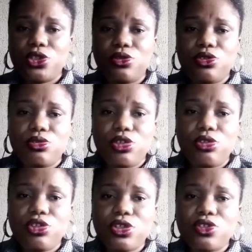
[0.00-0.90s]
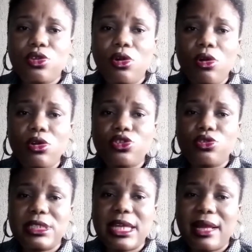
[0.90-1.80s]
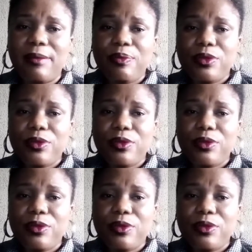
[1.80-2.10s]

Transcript: You just go to their